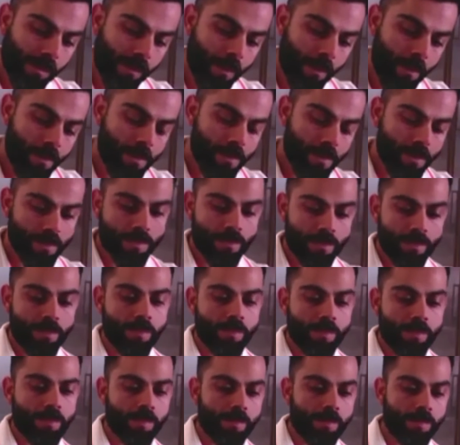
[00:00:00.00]

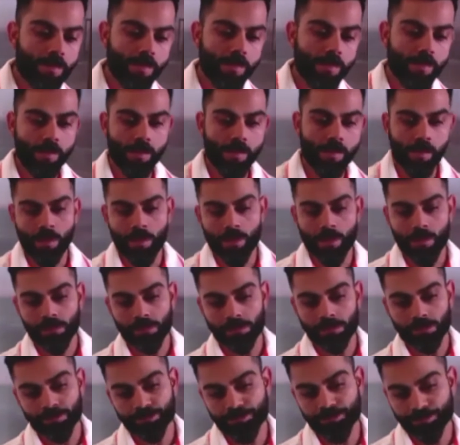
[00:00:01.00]

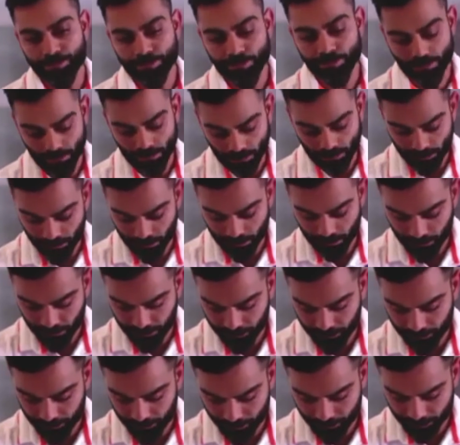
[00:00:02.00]

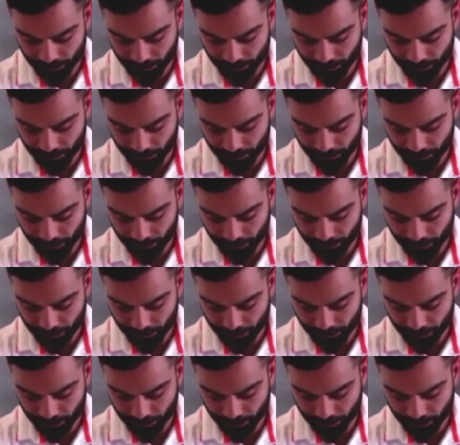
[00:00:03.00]
Nobody speaks.